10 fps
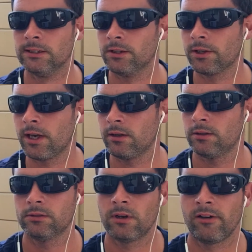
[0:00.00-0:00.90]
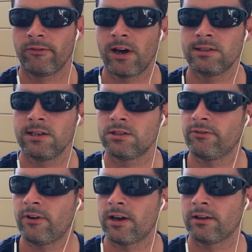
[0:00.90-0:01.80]
Okay, I've
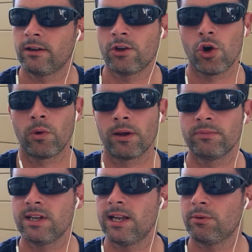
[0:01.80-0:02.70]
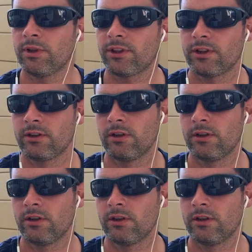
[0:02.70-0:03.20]
identified it, I know what I'm dealing with,